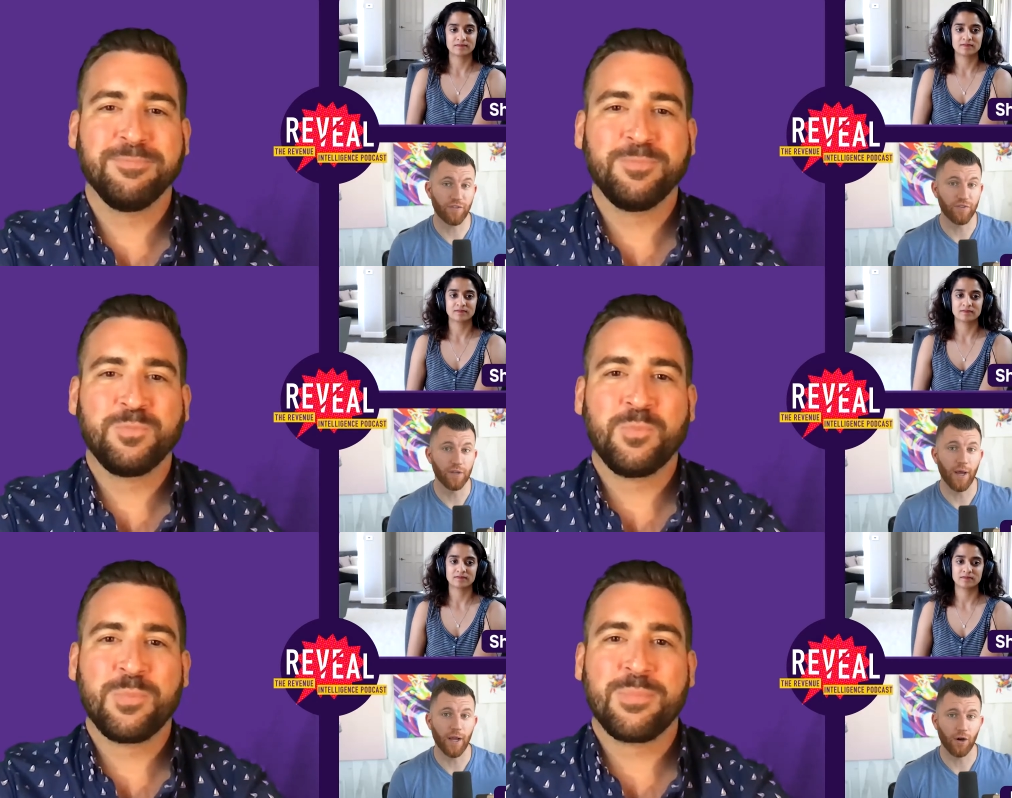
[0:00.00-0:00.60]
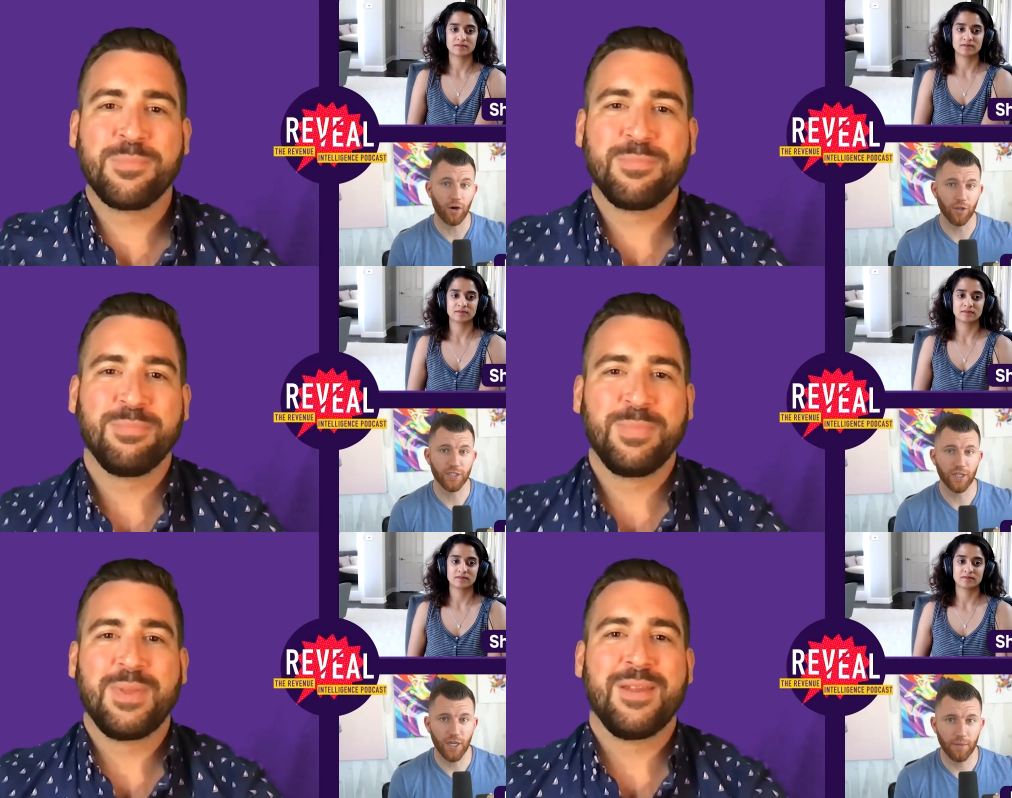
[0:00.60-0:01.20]
Speaker 1: feedback all the
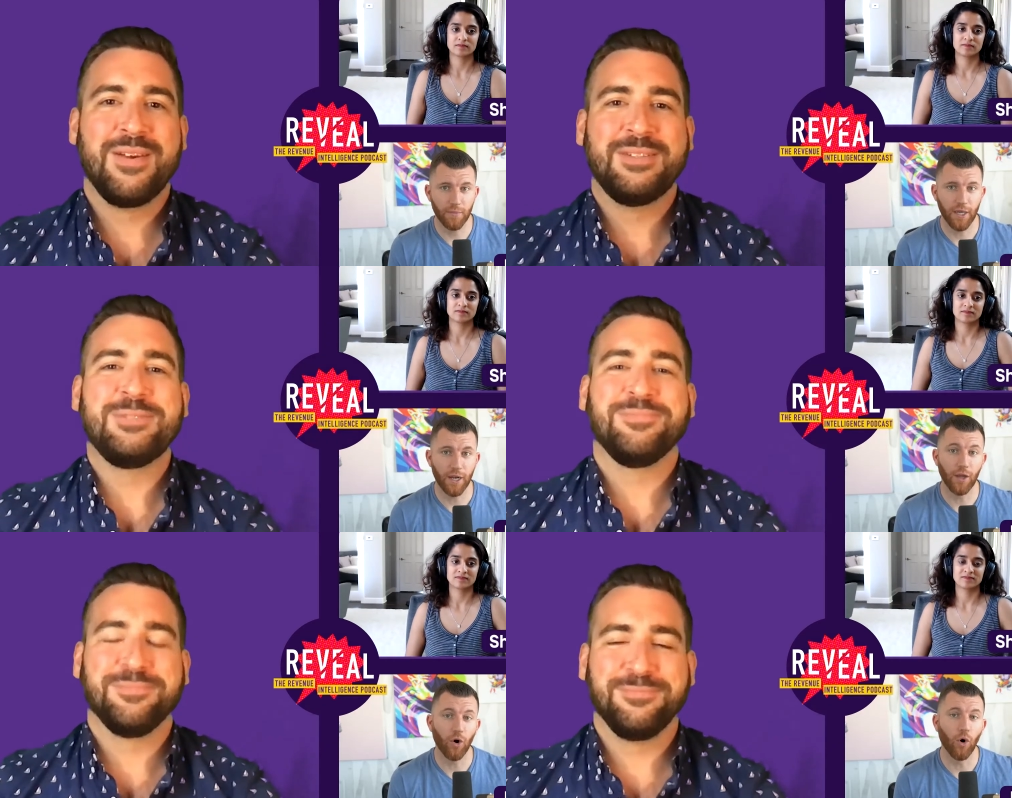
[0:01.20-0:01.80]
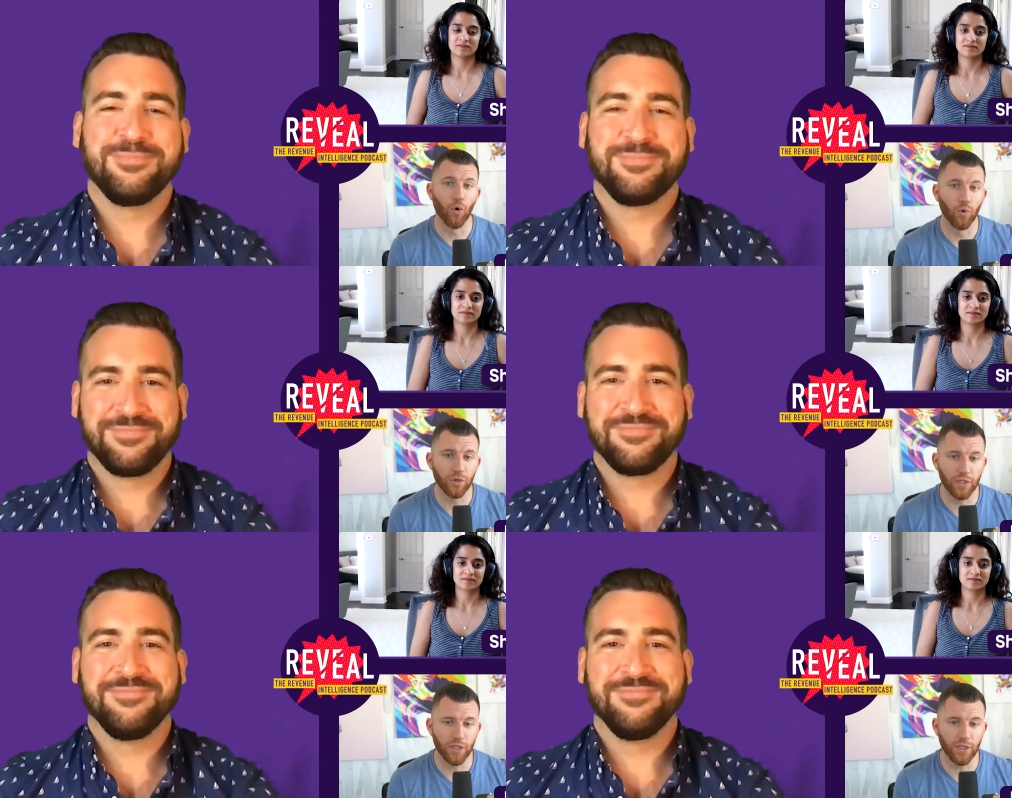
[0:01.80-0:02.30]
time and I only